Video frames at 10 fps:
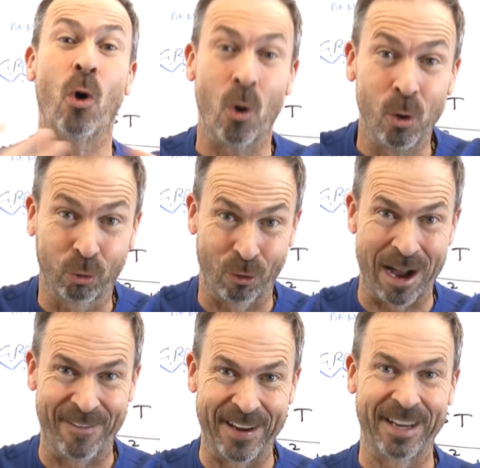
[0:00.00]
all
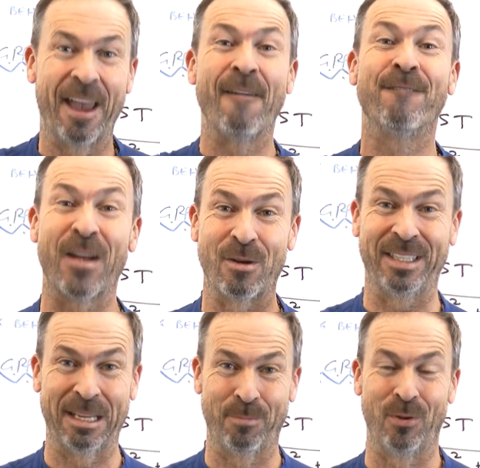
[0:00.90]
graphing very
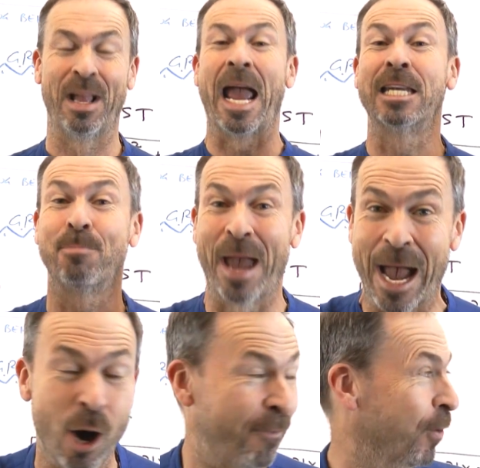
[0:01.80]
simple and
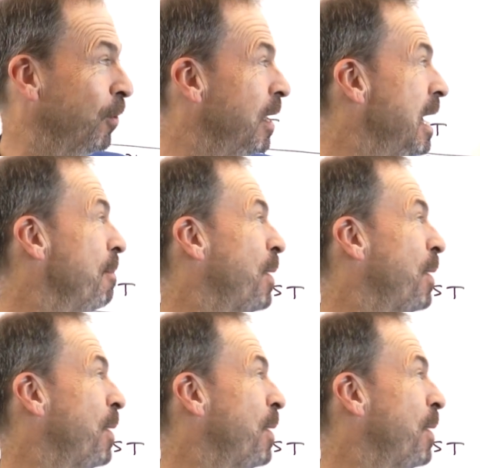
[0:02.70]
powerful